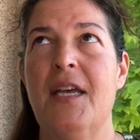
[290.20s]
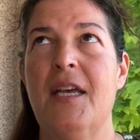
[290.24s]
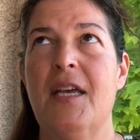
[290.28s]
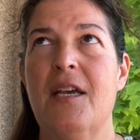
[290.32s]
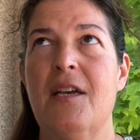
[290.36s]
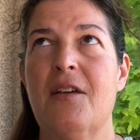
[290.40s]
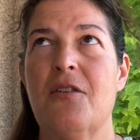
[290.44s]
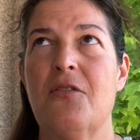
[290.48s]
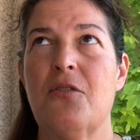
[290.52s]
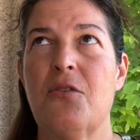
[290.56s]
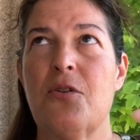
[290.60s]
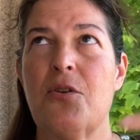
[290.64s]

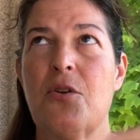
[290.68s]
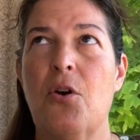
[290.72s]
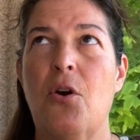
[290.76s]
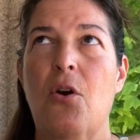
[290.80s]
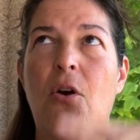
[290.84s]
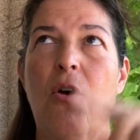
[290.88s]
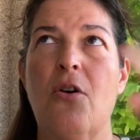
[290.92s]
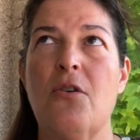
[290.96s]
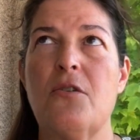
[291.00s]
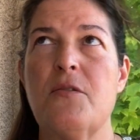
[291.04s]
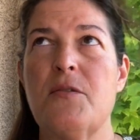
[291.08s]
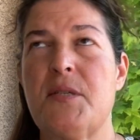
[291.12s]
their
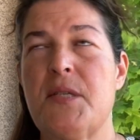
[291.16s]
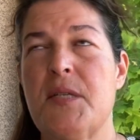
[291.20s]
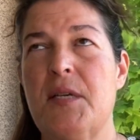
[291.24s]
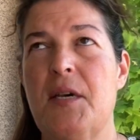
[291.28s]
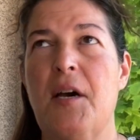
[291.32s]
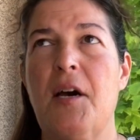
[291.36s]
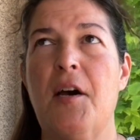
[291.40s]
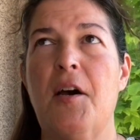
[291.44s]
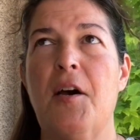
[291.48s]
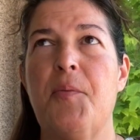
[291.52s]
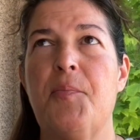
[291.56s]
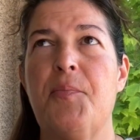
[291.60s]
cars
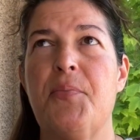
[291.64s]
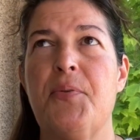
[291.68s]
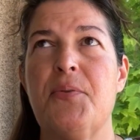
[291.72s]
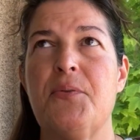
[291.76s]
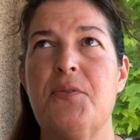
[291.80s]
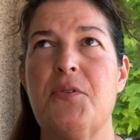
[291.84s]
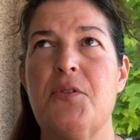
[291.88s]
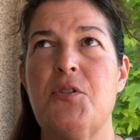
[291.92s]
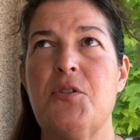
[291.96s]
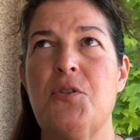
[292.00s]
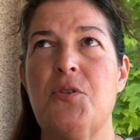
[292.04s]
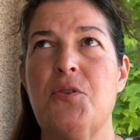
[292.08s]
up
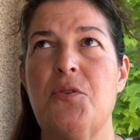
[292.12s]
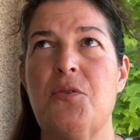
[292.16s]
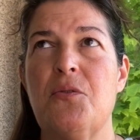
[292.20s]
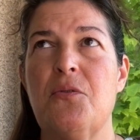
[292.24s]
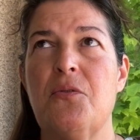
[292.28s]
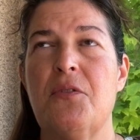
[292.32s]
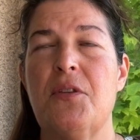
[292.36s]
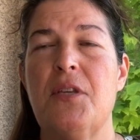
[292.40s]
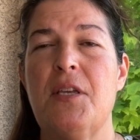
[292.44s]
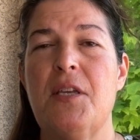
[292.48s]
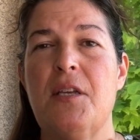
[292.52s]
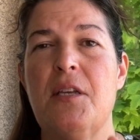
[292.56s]
to
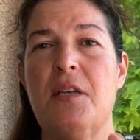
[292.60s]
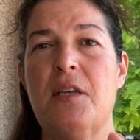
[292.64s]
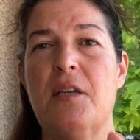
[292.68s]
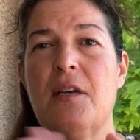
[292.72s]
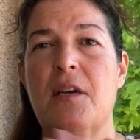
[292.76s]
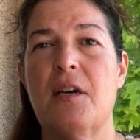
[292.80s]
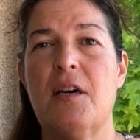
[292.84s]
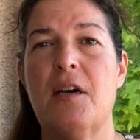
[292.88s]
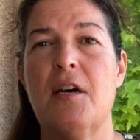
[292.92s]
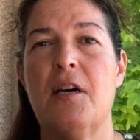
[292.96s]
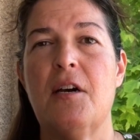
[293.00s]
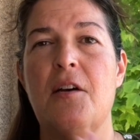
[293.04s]
the,
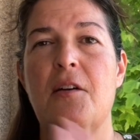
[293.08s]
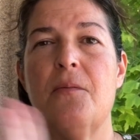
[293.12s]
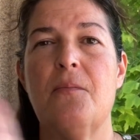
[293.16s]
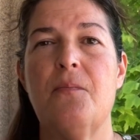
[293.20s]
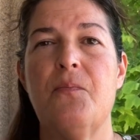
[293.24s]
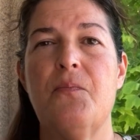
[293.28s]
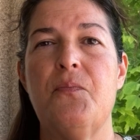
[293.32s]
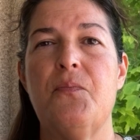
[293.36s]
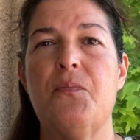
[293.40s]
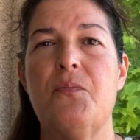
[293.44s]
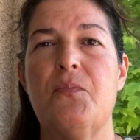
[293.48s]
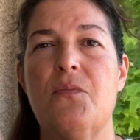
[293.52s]

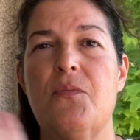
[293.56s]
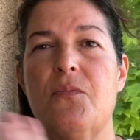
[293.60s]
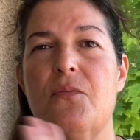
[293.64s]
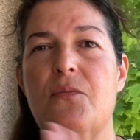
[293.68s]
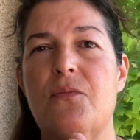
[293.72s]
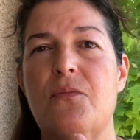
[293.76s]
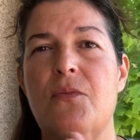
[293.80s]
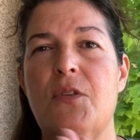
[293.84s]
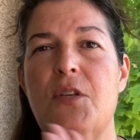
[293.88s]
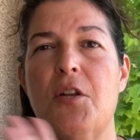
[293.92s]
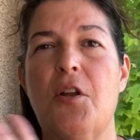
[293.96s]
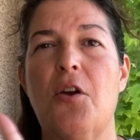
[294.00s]

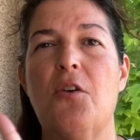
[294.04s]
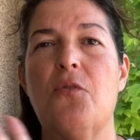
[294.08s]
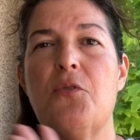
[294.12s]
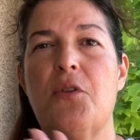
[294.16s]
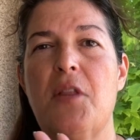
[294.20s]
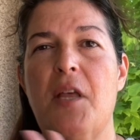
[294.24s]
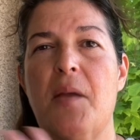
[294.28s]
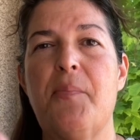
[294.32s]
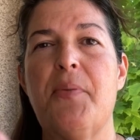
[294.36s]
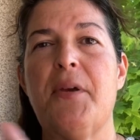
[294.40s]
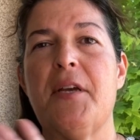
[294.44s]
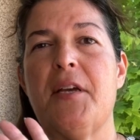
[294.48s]
where
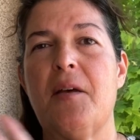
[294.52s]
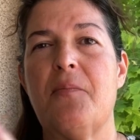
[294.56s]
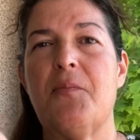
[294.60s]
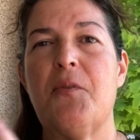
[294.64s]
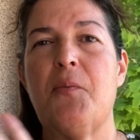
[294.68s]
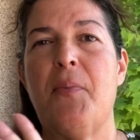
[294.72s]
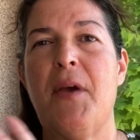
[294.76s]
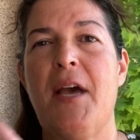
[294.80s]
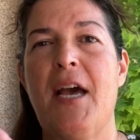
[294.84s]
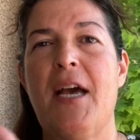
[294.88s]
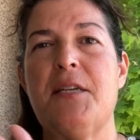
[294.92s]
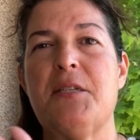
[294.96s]
they pick up the
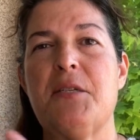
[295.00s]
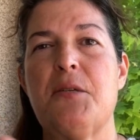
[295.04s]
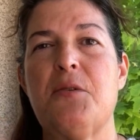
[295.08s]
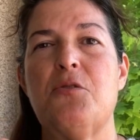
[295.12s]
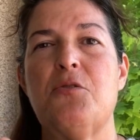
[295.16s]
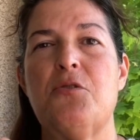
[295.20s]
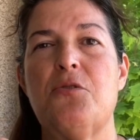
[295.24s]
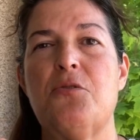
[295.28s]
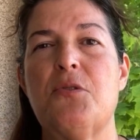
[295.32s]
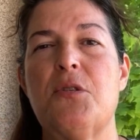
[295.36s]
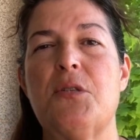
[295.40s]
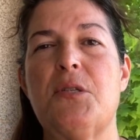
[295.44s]

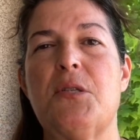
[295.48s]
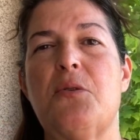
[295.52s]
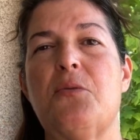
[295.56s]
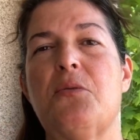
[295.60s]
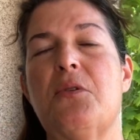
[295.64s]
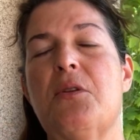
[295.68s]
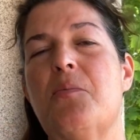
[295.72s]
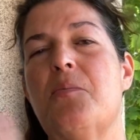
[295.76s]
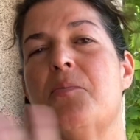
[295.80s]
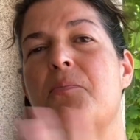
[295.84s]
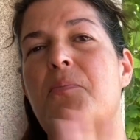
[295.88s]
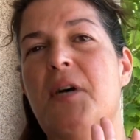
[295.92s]
passengers. It's
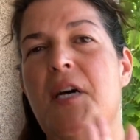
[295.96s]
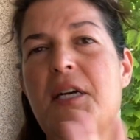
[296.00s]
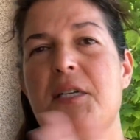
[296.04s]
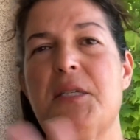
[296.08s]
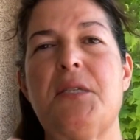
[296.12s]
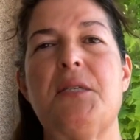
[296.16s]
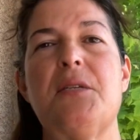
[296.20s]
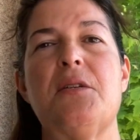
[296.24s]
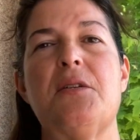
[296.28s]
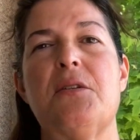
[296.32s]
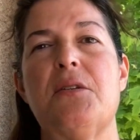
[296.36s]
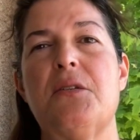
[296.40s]
only
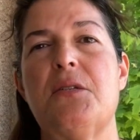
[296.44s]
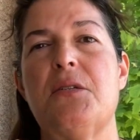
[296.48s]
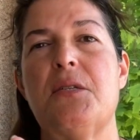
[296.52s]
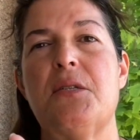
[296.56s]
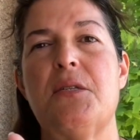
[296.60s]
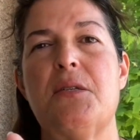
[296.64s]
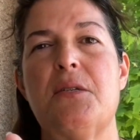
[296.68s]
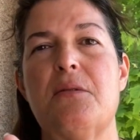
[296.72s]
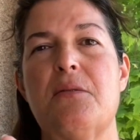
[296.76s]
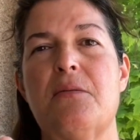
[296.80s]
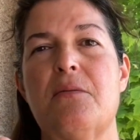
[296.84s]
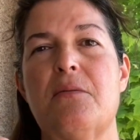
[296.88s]

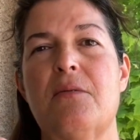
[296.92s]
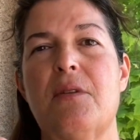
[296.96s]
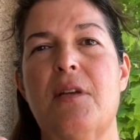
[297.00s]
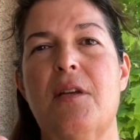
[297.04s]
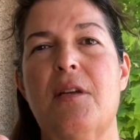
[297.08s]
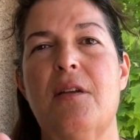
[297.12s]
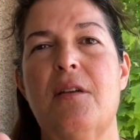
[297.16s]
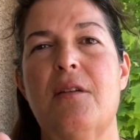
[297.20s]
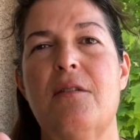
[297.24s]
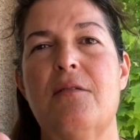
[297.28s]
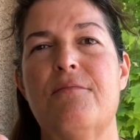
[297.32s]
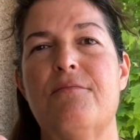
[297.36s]
buses
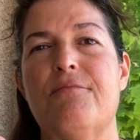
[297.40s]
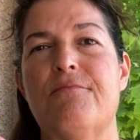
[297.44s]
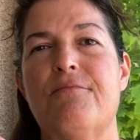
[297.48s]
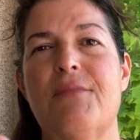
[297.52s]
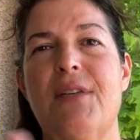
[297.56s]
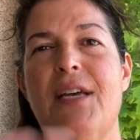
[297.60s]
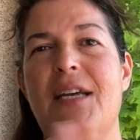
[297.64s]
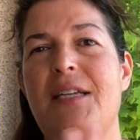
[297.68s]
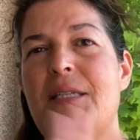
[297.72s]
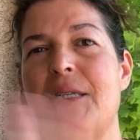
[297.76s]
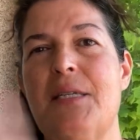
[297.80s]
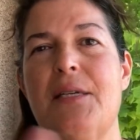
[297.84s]
and
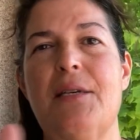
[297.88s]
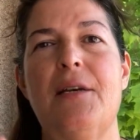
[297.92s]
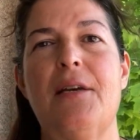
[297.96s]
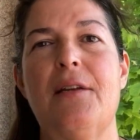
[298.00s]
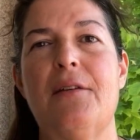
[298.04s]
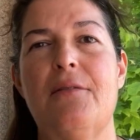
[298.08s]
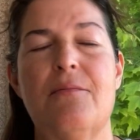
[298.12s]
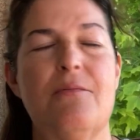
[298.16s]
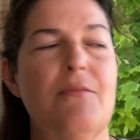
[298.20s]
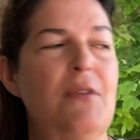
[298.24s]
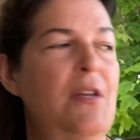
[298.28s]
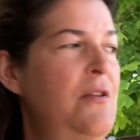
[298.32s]
that's
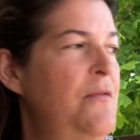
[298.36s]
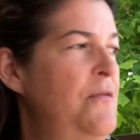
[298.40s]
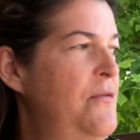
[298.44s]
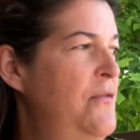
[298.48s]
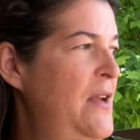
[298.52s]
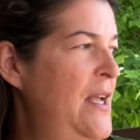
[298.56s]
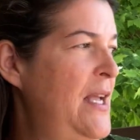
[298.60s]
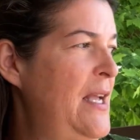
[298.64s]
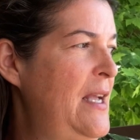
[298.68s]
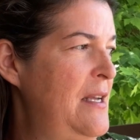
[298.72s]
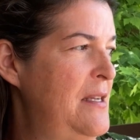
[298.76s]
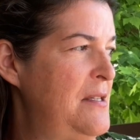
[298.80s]
it. And
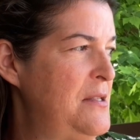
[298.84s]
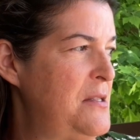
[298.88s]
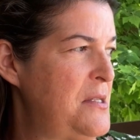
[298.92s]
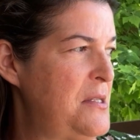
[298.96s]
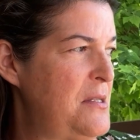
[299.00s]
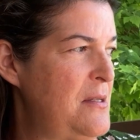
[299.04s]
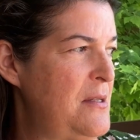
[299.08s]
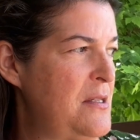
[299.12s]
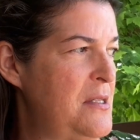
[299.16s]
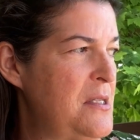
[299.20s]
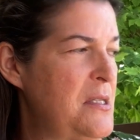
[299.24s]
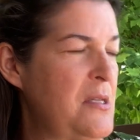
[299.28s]

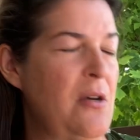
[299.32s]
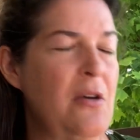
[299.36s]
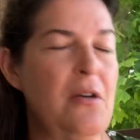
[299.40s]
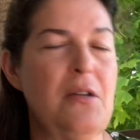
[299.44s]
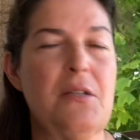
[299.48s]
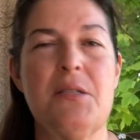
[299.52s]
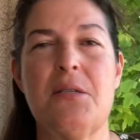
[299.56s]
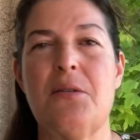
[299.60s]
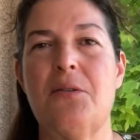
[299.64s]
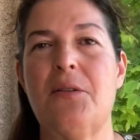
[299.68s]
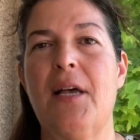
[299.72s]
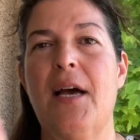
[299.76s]
vans. That's all
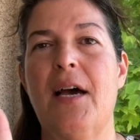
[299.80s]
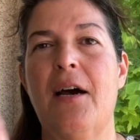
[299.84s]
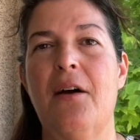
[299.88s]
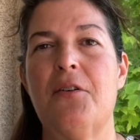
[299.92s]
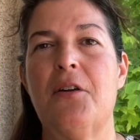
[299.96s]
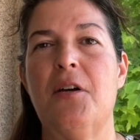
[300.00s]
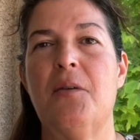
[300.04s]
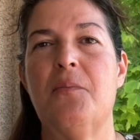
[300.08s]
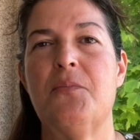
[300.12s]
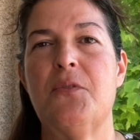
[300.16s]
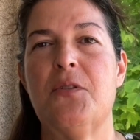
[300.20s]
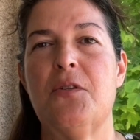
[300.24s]
it's
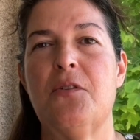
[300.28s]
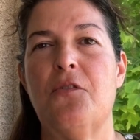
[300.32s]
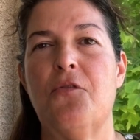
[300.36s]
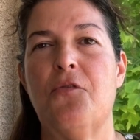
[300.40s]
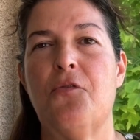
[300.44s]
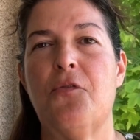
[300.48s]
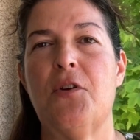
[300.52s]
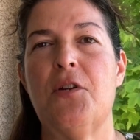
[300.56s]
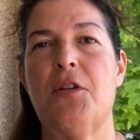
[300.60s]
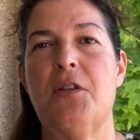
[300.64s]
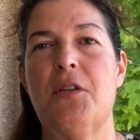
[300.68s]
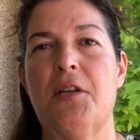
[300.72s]
allowed up to the
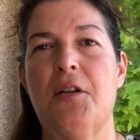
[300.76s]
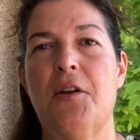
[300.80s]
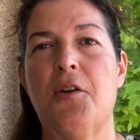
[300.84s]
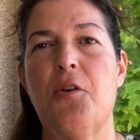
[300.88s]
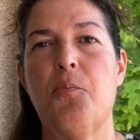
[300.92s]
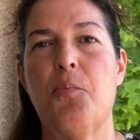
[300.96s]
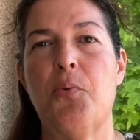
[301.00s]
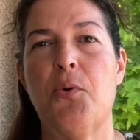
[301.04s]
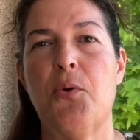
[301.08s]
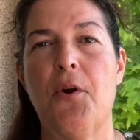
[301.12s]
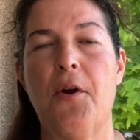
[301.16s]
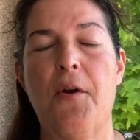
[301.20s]
front of the
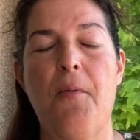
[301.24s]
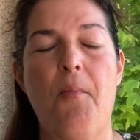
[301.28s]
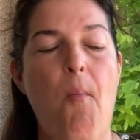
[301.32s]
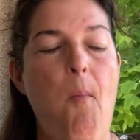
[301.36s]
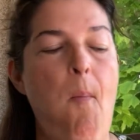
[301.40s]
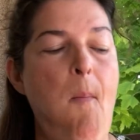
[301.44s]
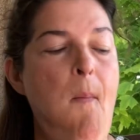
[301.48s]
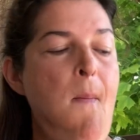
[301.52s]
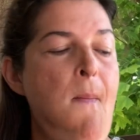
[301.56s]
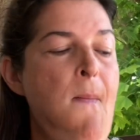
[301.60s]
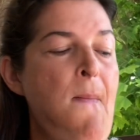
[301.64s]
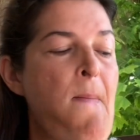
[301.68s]
airport.
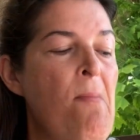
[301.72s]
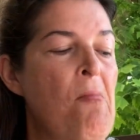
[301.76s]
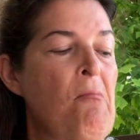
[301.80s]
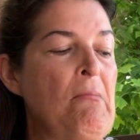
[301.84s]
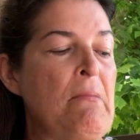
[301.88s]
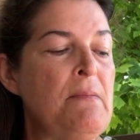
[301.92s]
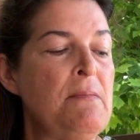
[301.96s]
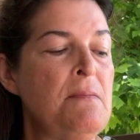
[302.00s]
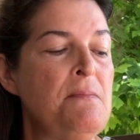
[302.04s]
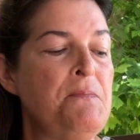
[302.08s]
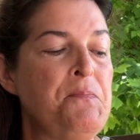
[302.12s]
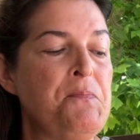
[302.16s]

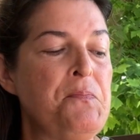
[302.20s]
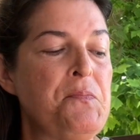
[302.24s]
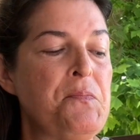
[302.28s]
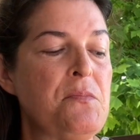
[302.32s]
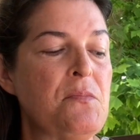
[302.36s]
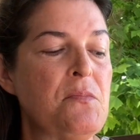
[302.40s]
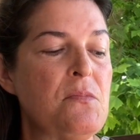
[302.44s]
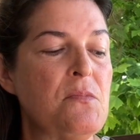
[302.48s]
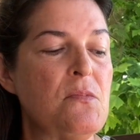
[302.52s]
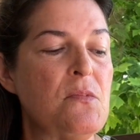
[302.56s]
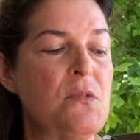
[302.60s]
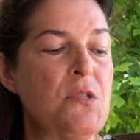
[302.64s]

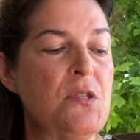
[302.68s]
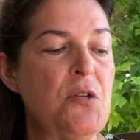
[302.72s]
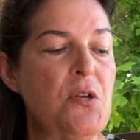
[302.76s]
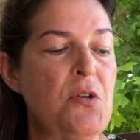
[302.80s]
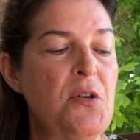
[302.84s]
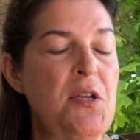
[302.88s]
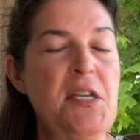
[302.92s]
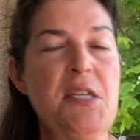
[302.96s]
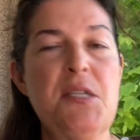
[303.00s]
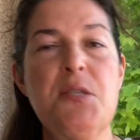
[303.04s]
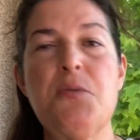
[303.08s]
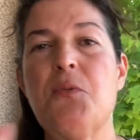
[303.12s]
So
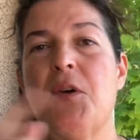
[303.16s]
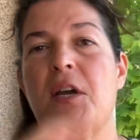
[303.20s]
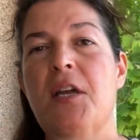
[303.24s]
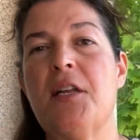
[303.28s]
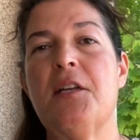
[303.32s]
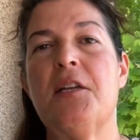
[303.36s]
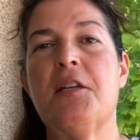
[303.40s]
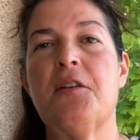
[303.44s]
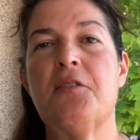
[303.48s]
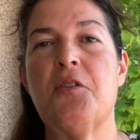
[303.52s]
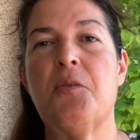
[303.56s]
he's waiting in the